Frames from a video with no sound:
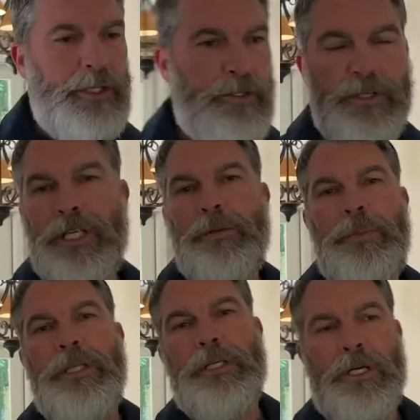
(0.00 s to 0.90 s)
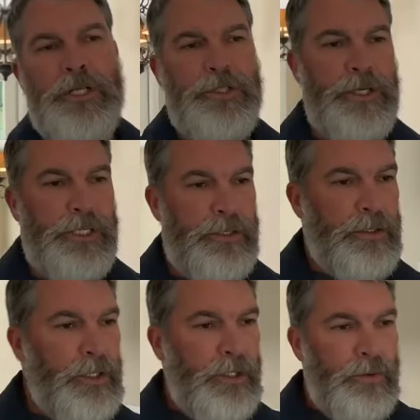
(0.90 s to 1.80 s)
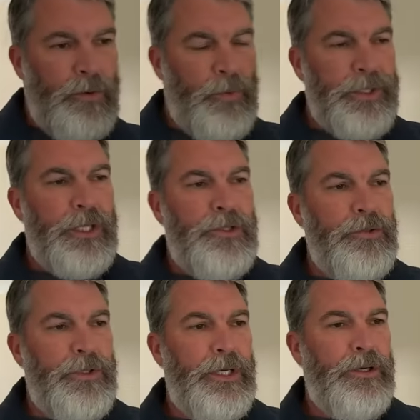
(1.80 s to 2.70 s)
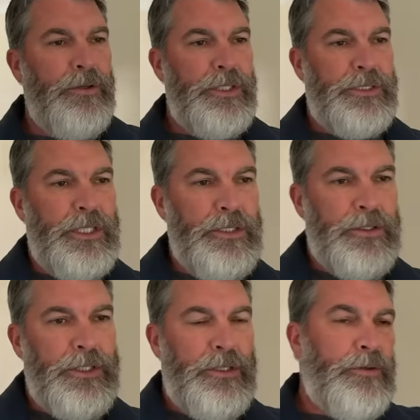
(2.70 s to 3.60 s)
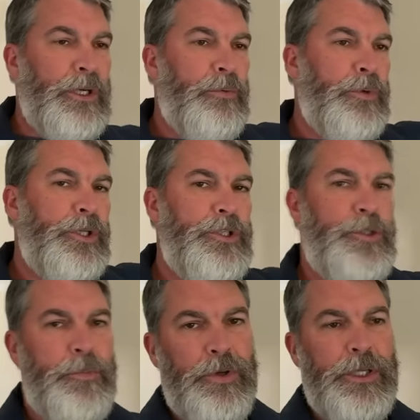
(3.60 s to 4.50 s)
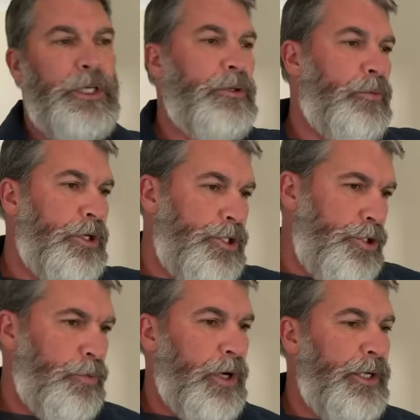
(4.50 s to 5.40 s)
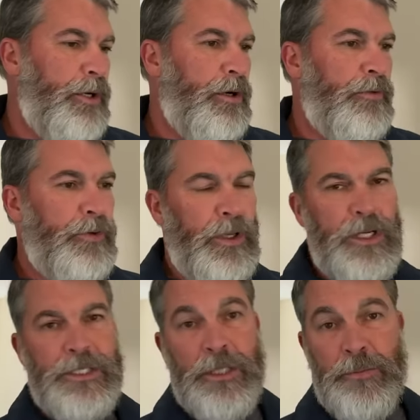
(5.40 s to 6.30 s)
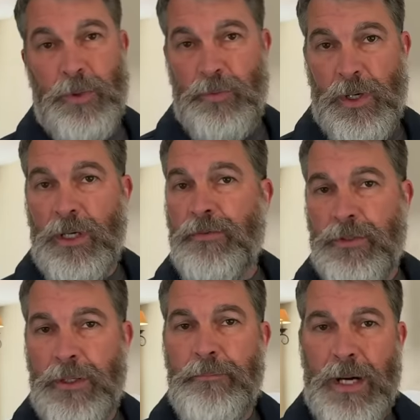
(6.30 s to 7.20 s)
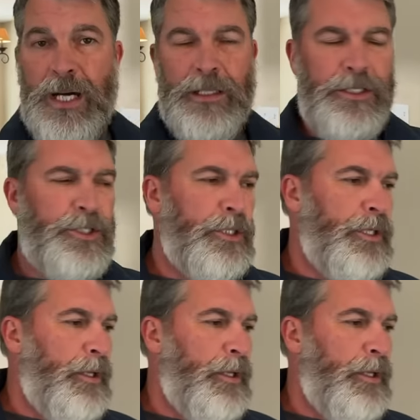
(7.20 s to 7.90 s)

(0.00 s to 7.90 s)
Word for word: You're an independent contractor. Well, what they do there is they look at, okay, what did you bring in? What did you write off? A lot of times we write off the mileage.